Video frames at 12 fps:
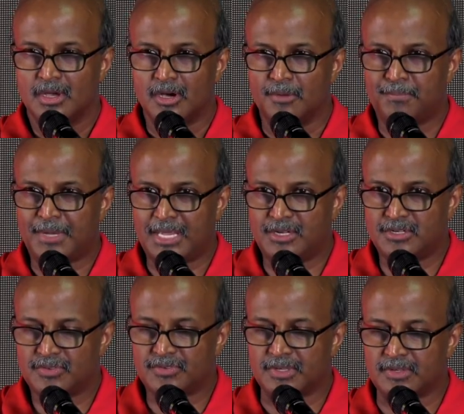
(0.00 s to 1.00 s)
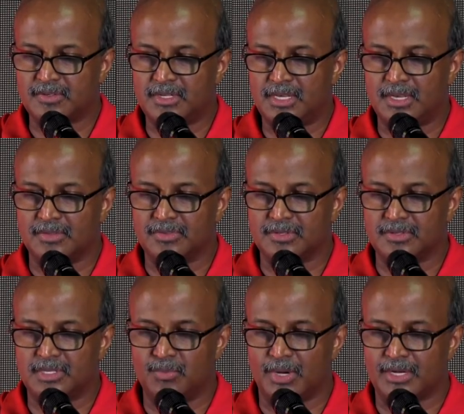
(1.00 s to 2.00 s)
On pages 60 and
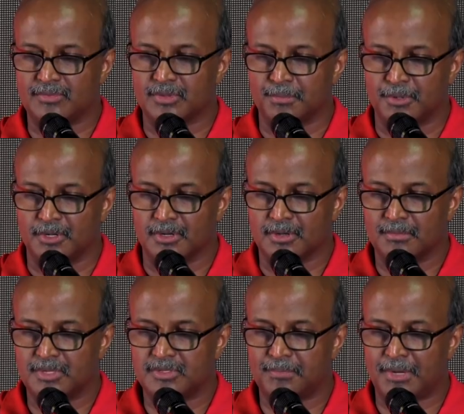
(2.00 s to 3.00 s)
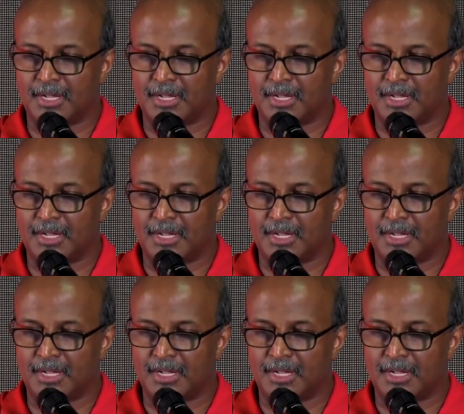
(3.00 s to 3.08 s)
61 of the book, Mr.